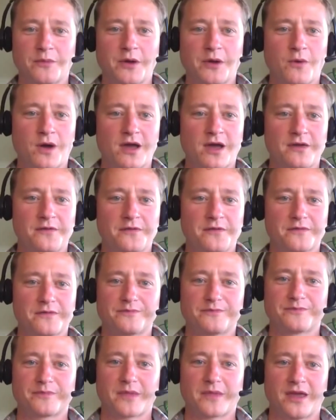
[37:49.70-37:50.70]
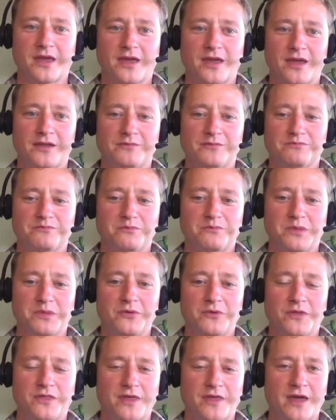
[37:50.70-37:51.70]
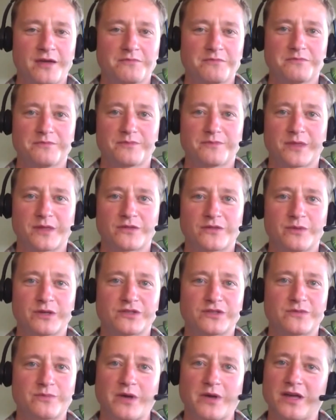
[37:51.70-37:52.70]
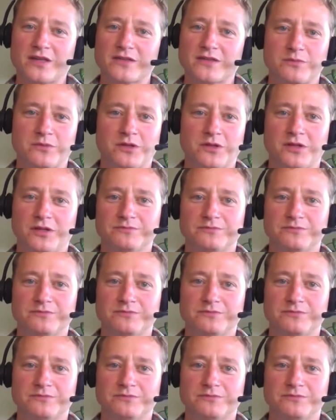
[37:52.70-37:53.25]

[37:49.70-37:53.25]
for my wife, and be with them as much as possible,